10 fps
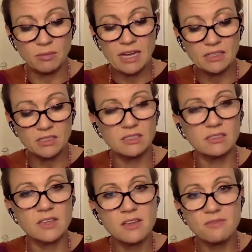back to his
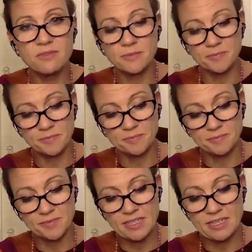life
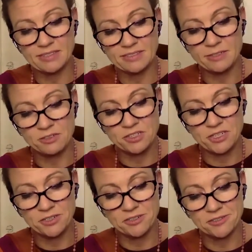that he has known in
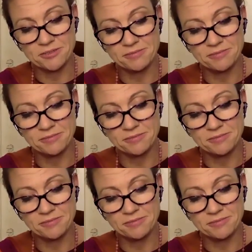years.